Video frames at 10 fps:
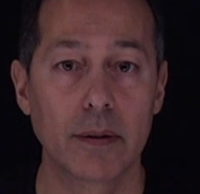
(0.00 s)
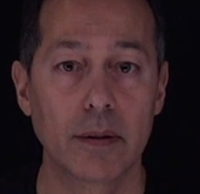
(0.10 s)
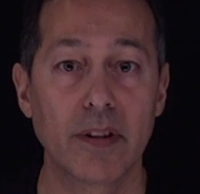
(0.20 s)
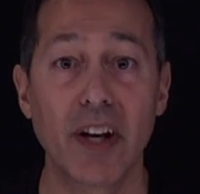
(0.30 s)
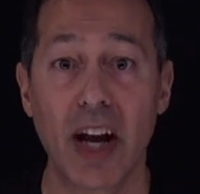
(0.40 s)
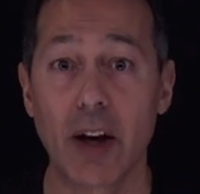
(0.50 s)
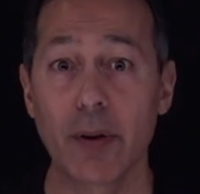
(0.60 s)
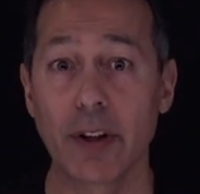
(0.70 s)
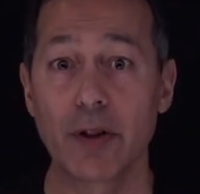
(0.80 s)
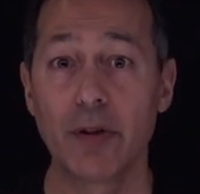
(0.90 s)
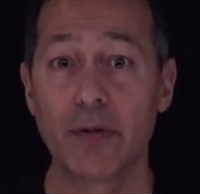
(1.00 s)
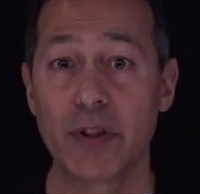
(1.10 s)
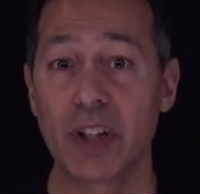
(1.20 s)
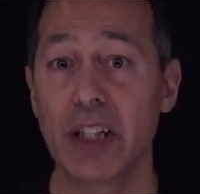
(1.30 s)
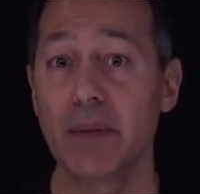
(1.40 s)
Now that you've
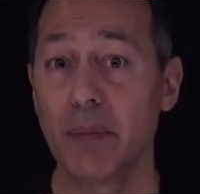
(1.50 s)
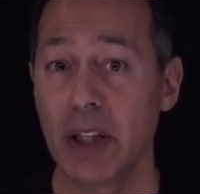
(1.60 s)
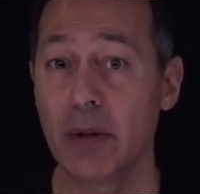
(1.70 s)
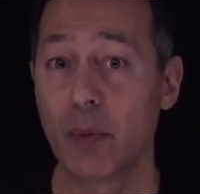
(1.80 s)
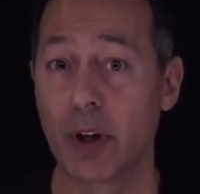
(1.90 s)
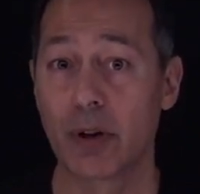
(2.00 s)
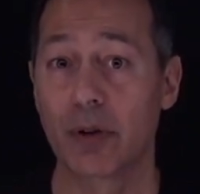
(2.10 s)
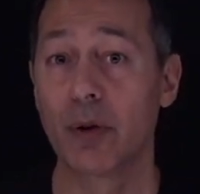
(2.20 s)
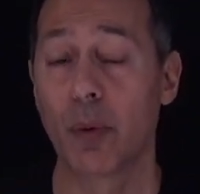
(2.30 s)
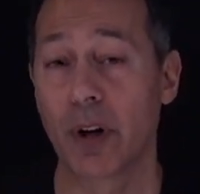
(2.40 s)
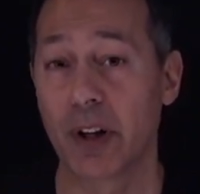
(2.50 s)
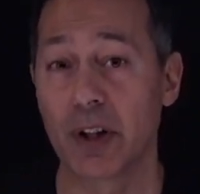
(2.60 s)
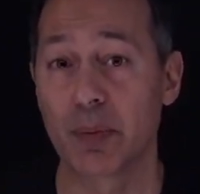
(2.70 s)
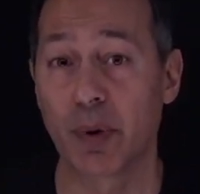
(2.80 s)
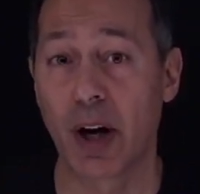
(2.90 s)
seen me work through one of
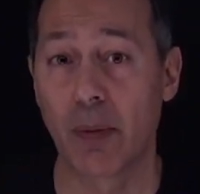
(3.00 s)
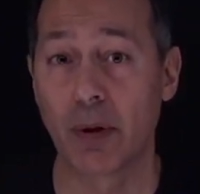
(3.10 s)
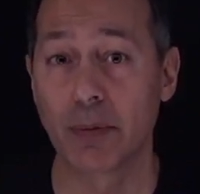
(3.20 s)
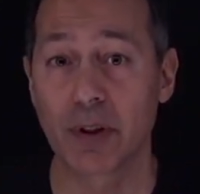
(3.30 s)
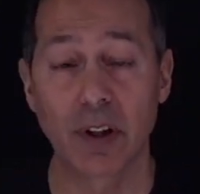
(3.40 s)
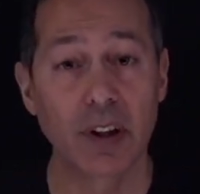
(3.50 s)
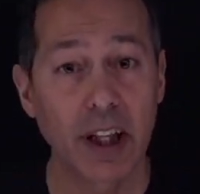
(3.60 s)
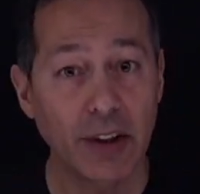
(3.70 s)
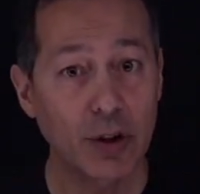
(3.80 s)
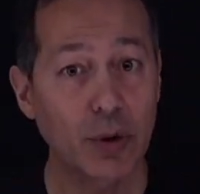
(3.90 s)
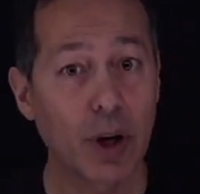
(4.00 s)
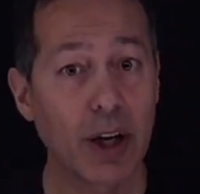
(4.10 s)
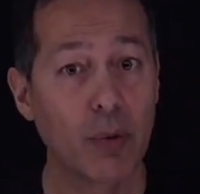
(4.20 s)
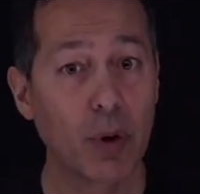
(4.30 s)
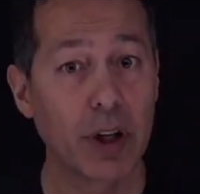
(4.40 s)
these problems, let's try
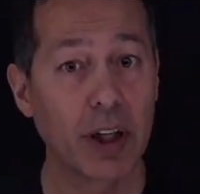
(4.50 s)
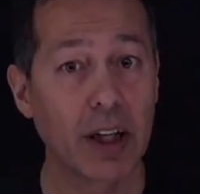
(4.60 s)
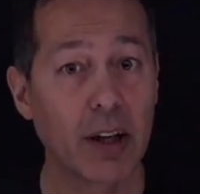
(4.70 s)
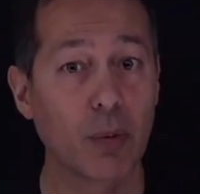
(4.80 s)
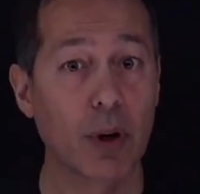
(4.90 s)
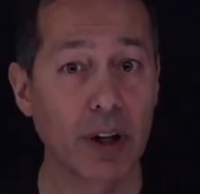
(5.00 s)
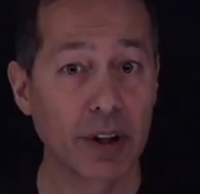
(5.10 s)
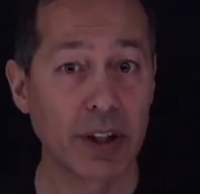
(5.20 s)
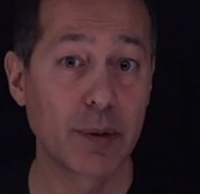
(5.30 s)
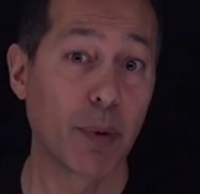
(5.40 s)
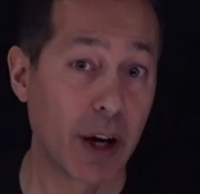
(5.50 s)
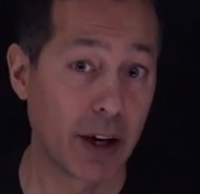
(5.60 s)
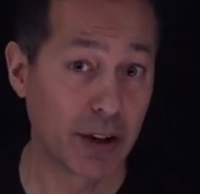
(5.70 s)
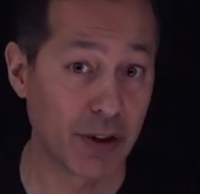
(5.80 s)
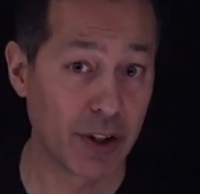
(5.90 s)
working on one of these by
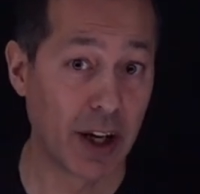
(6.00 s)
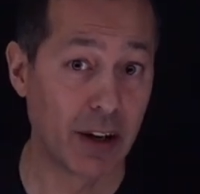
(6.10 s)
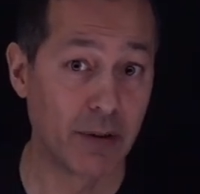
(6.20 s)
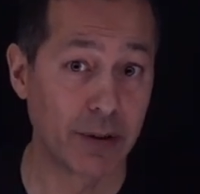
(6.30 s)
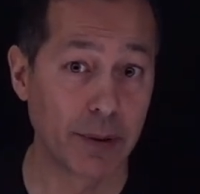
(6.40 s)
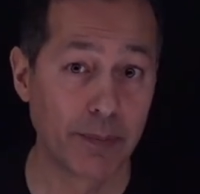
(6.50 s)
ourselves.